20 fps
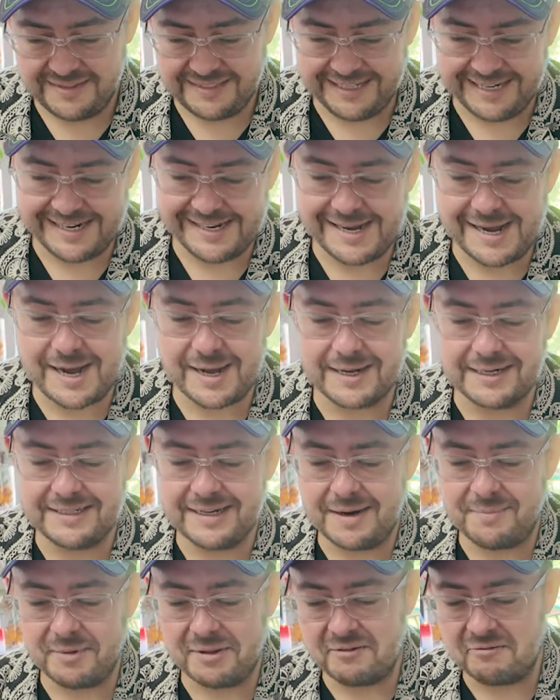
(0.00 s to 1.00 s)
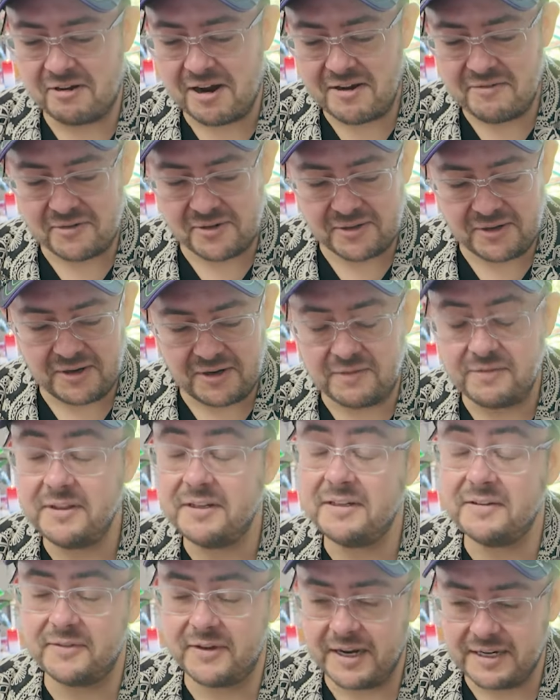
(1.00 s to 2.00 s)
uh, archetypal arrival of
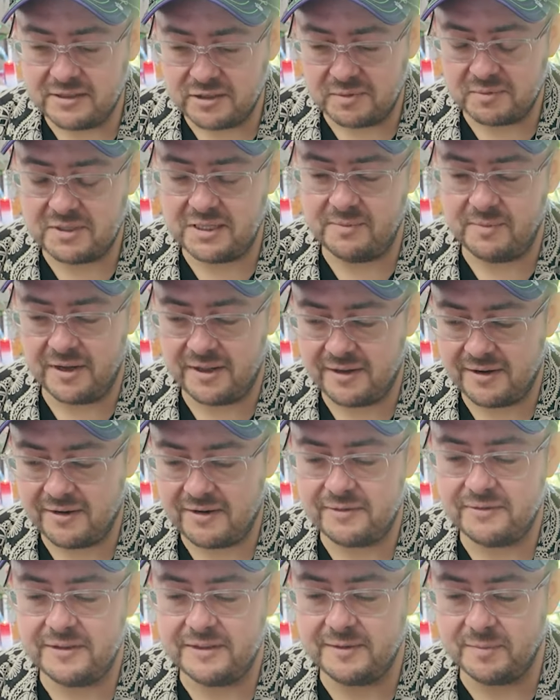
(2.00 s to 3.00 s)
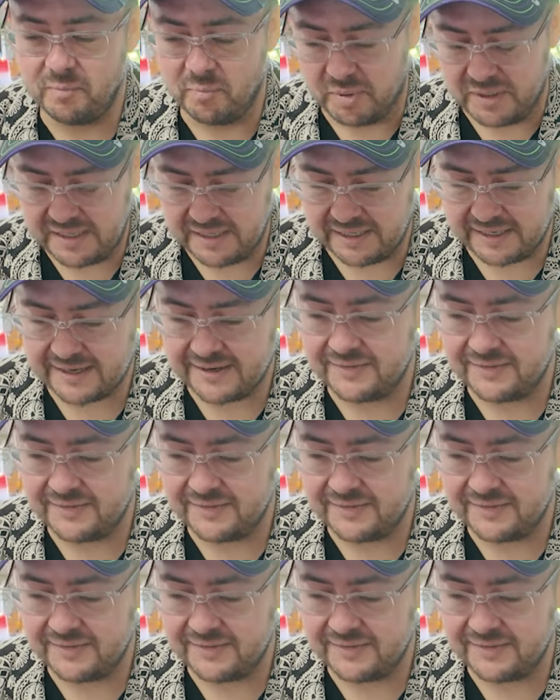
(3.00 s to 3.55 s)
the divine gypsy mother, of this being,